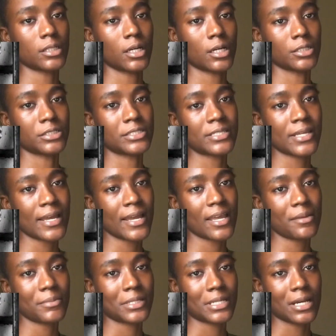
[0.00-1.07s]
on
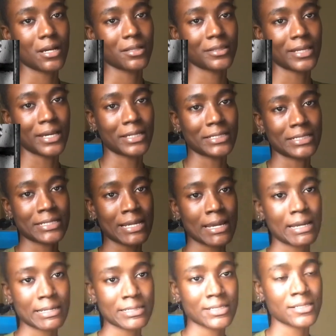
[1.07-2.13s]
time and all that
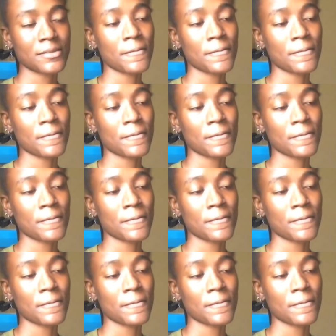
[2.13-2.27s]
jazz.